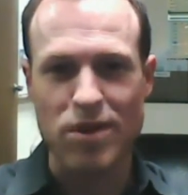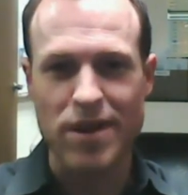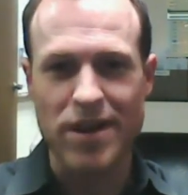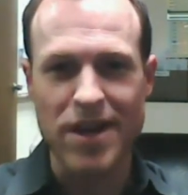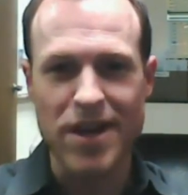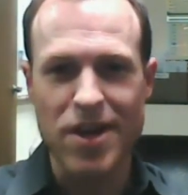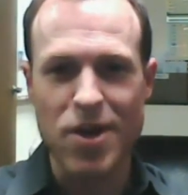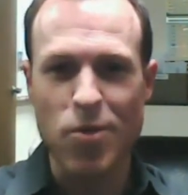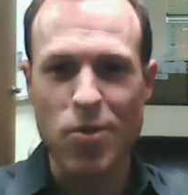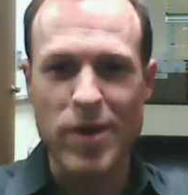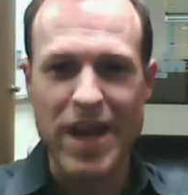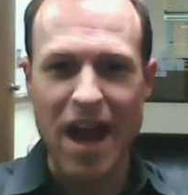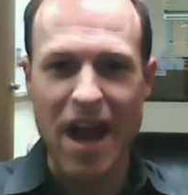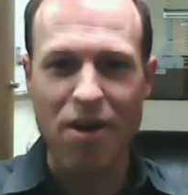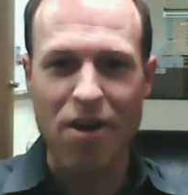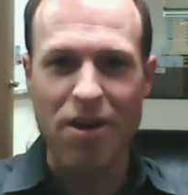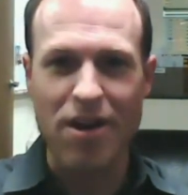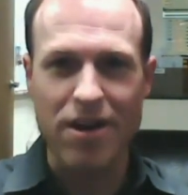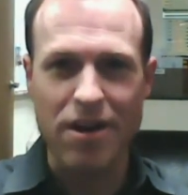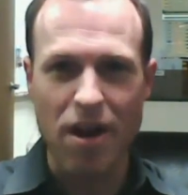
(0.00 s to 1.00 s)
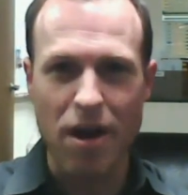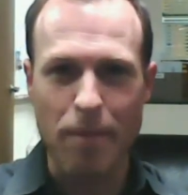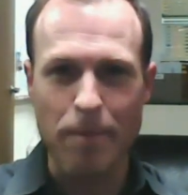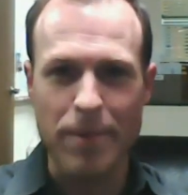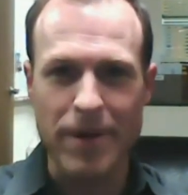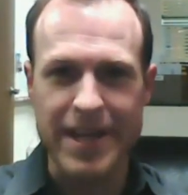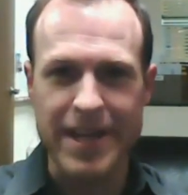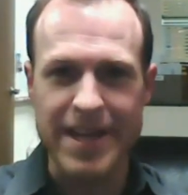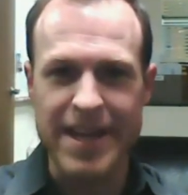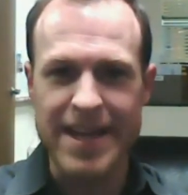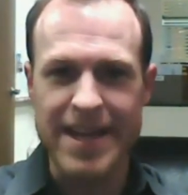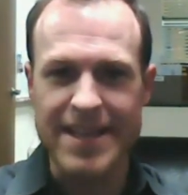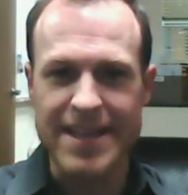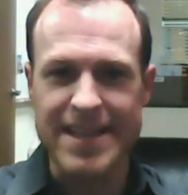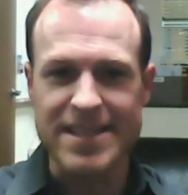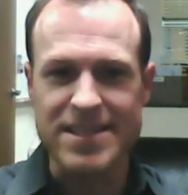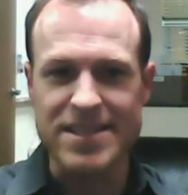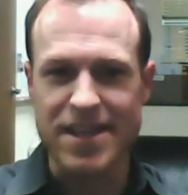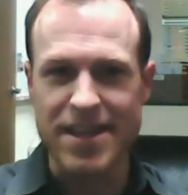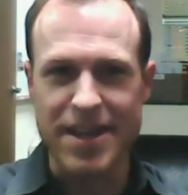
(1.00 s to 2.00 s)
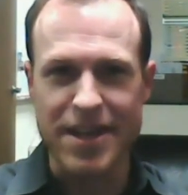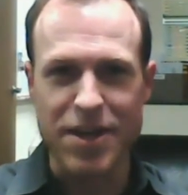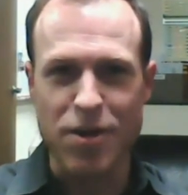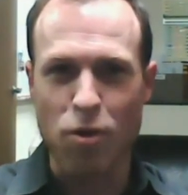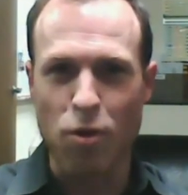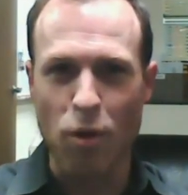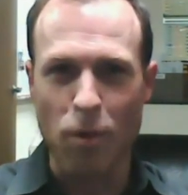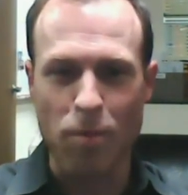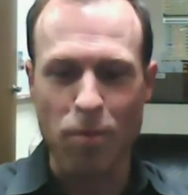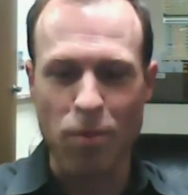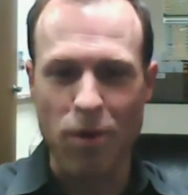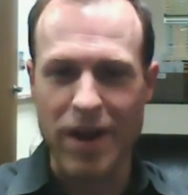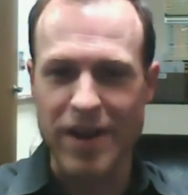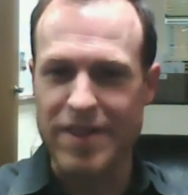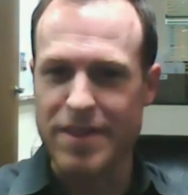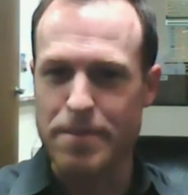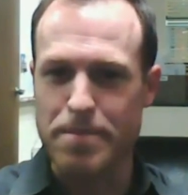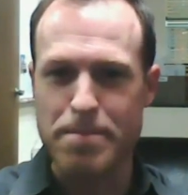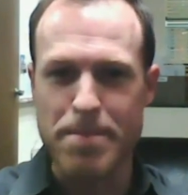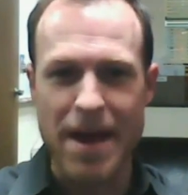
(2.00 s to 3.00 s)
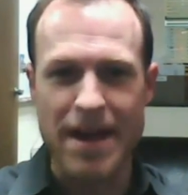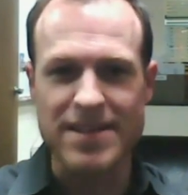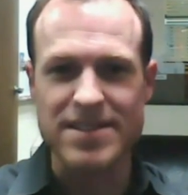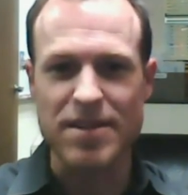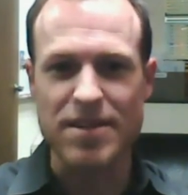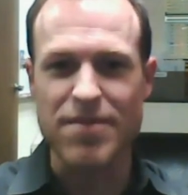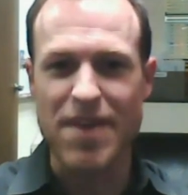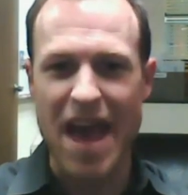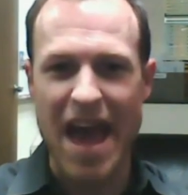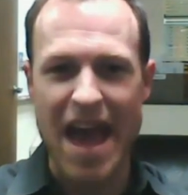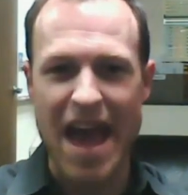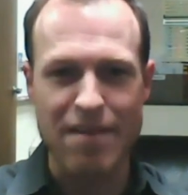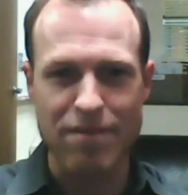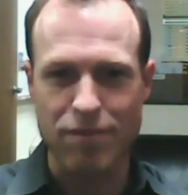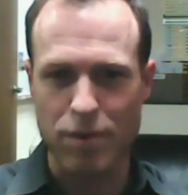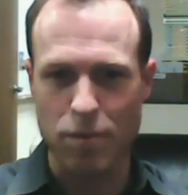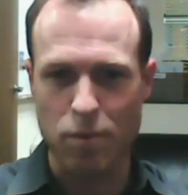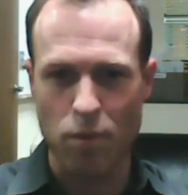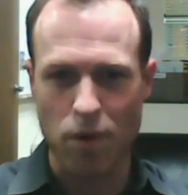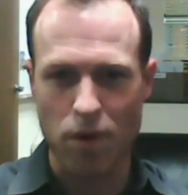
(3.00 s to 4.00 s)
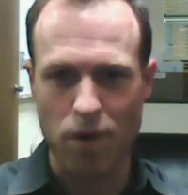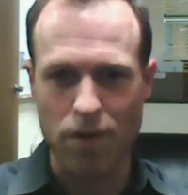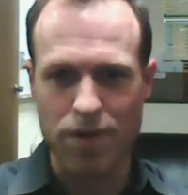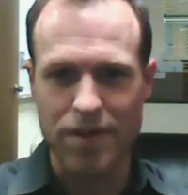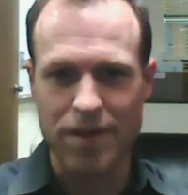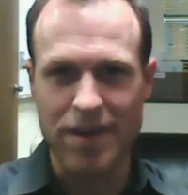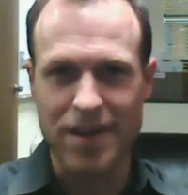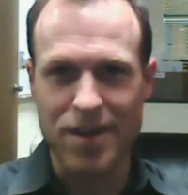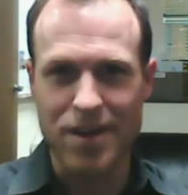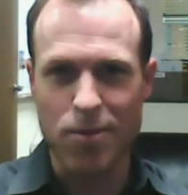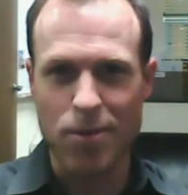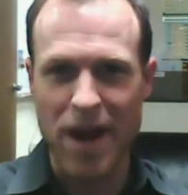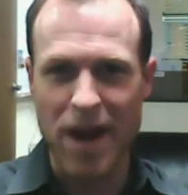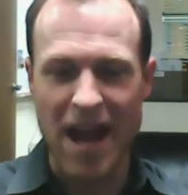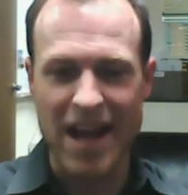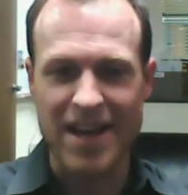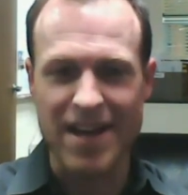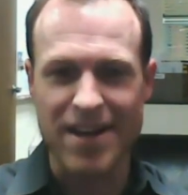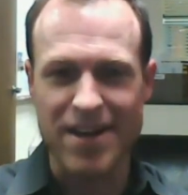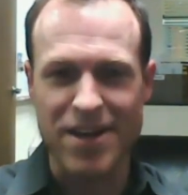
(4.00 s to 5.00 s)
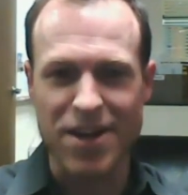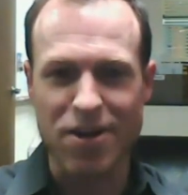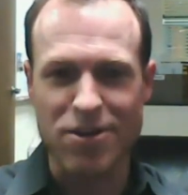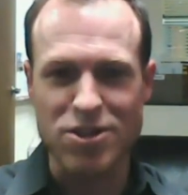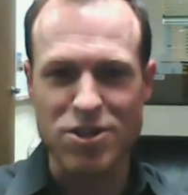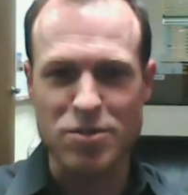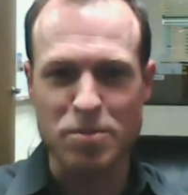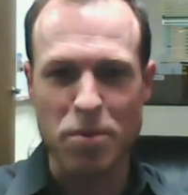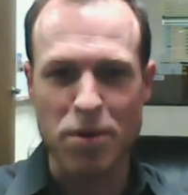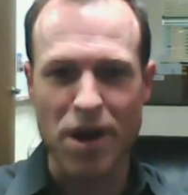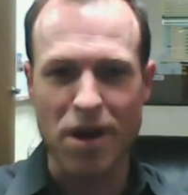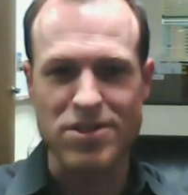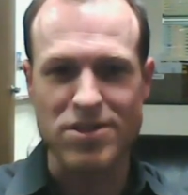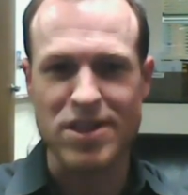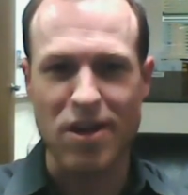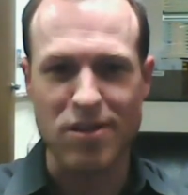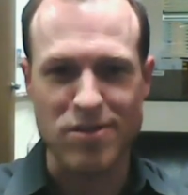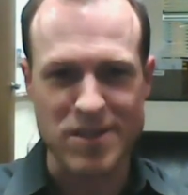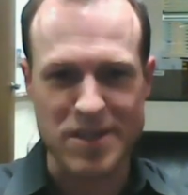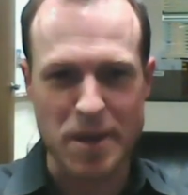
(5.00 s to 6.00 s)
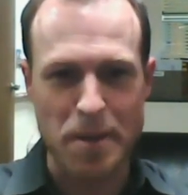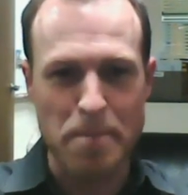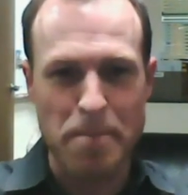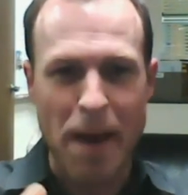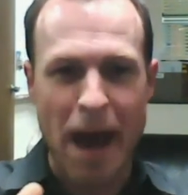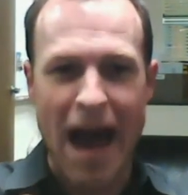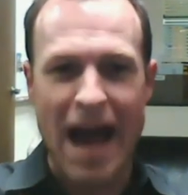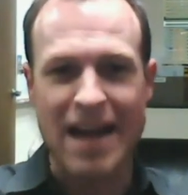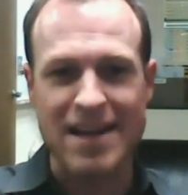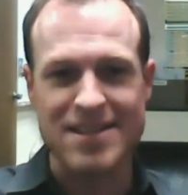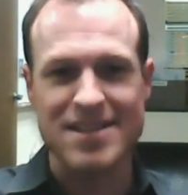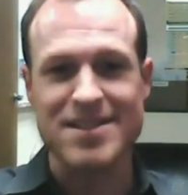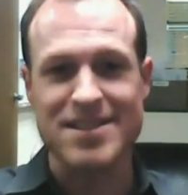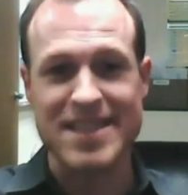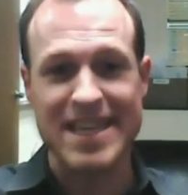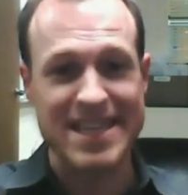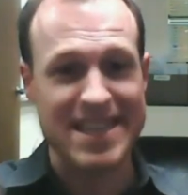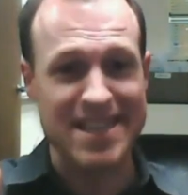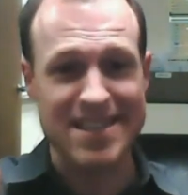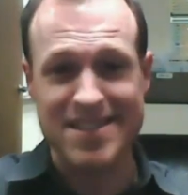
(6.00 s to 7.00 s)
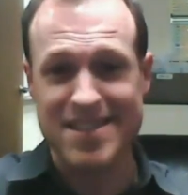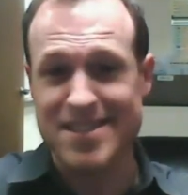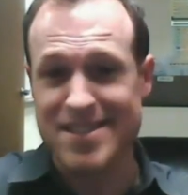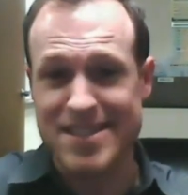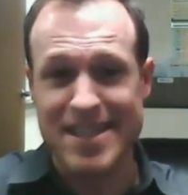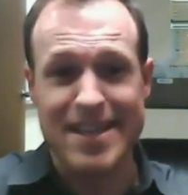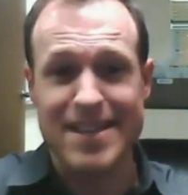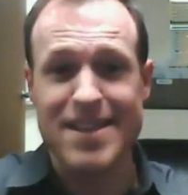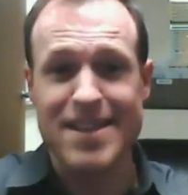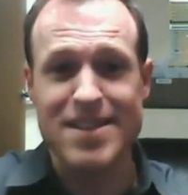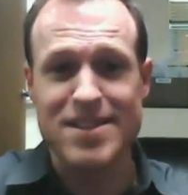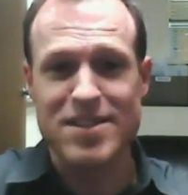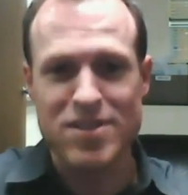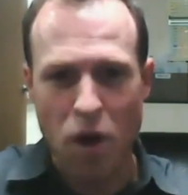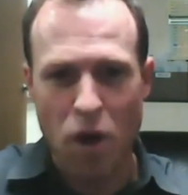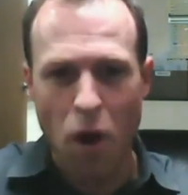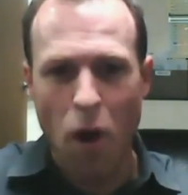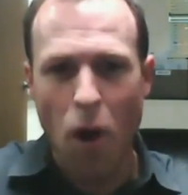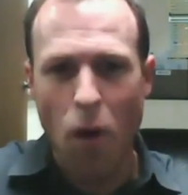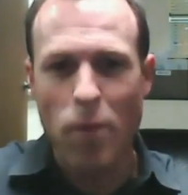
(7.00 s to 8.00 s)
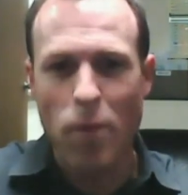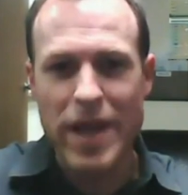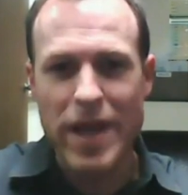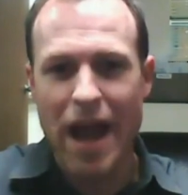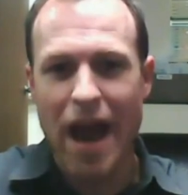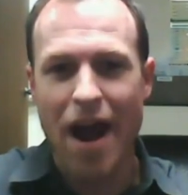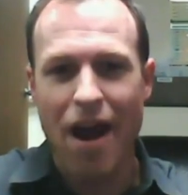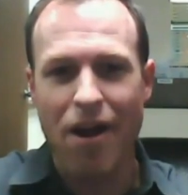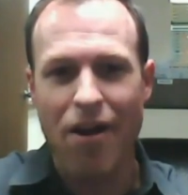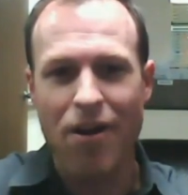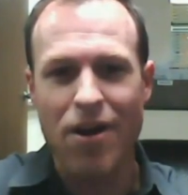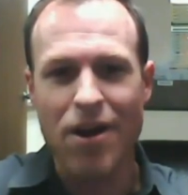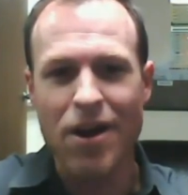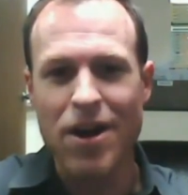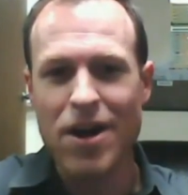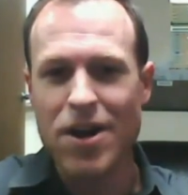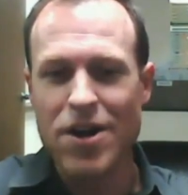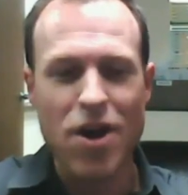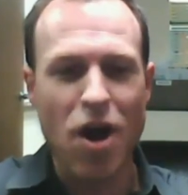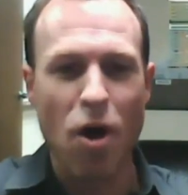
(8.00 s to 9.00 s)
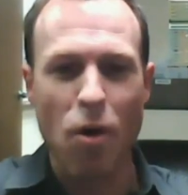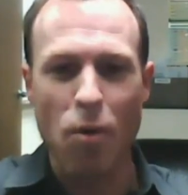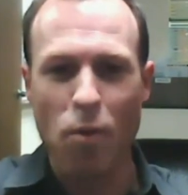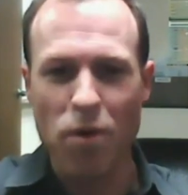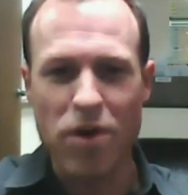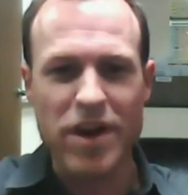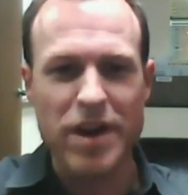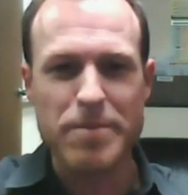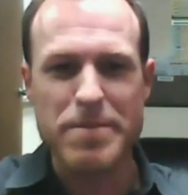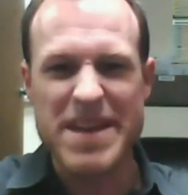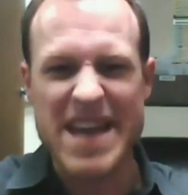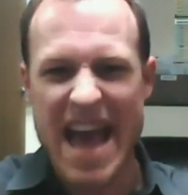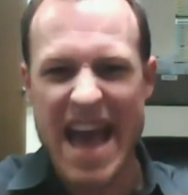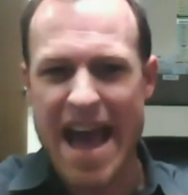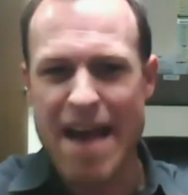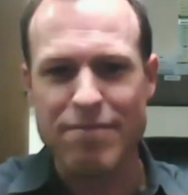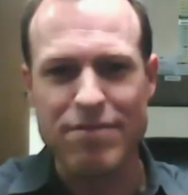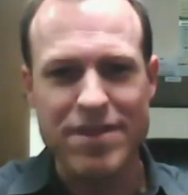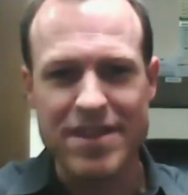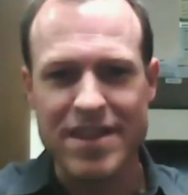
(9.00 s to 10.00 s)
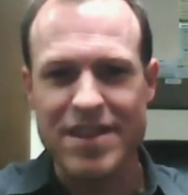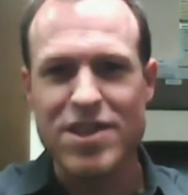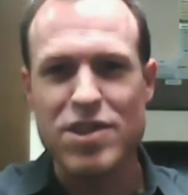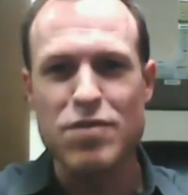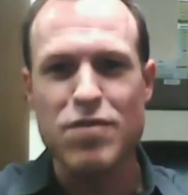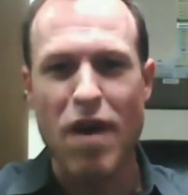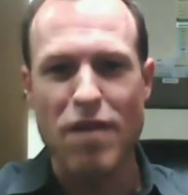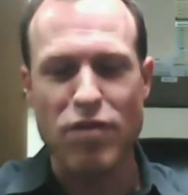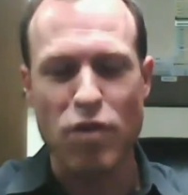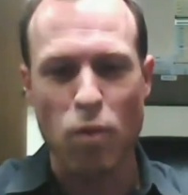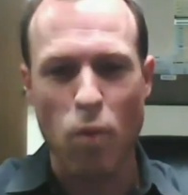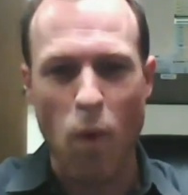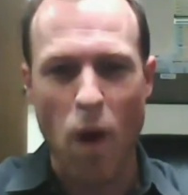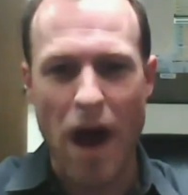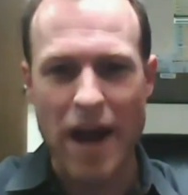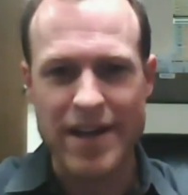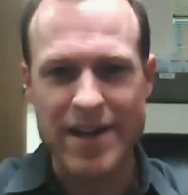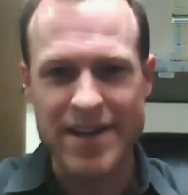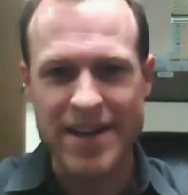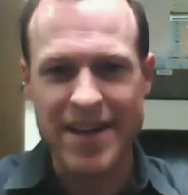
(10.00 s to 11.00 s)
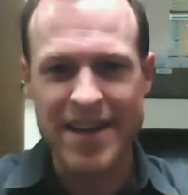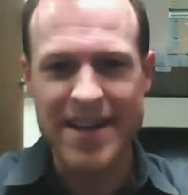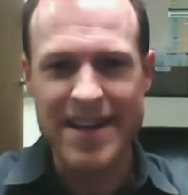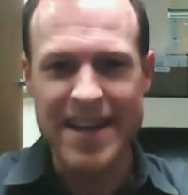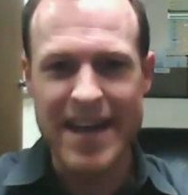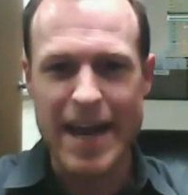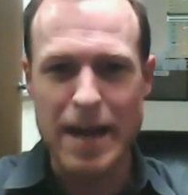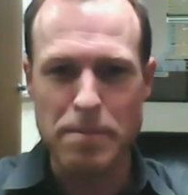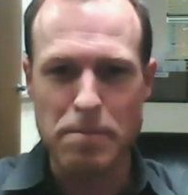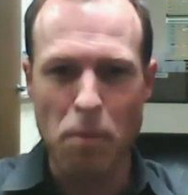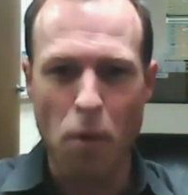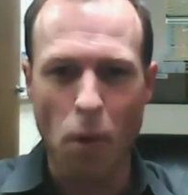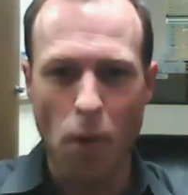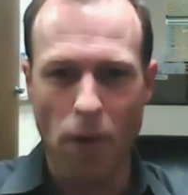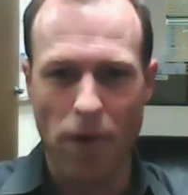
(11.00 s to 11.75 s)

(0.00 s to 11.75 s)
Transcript: We are a company that's going to incorporate the best of every world. We're not going to just put ourselves in a box and say this is it. This is all we are. No, we're going to be everything you've ever wanted and more.